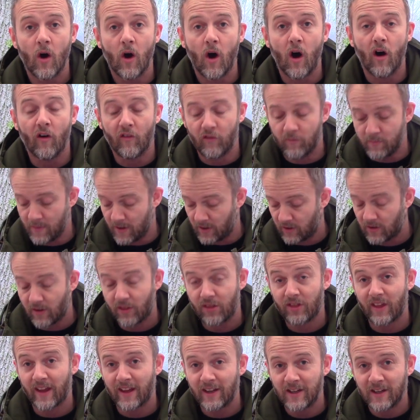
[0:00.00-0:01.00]
off me. So
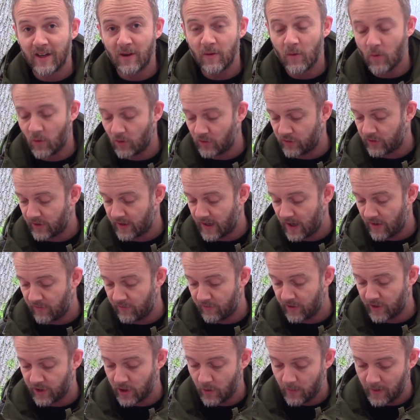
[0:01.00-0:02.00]
thank you once again
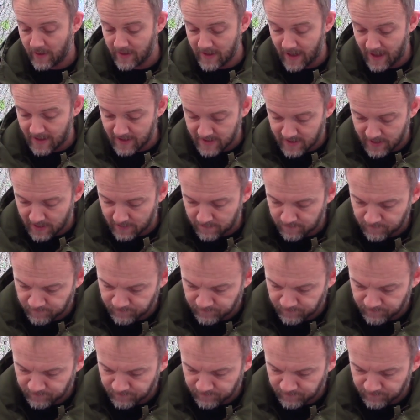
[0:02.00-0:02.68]
for doing that.